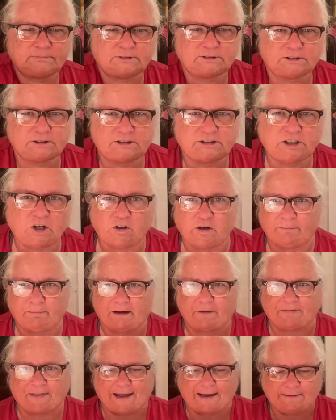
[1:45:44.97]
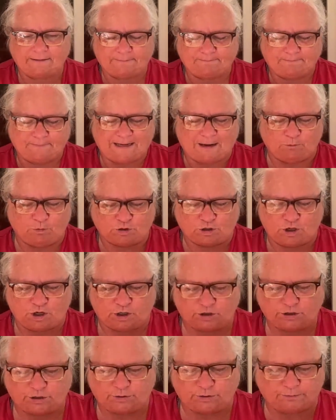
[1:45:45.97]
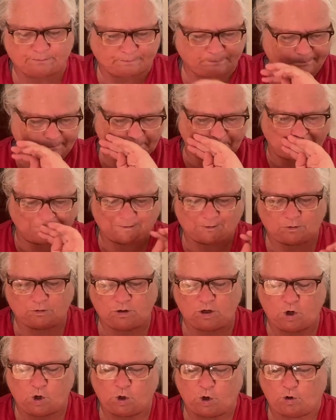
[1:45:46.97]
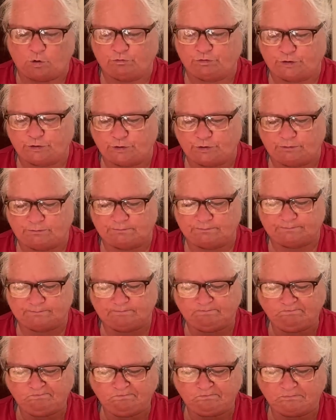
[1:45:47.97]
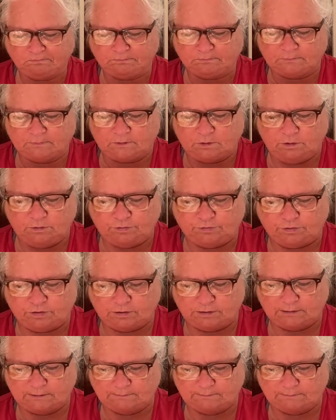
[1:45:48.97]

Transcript: Sorry about that. That was long due, or long overdue. Oof.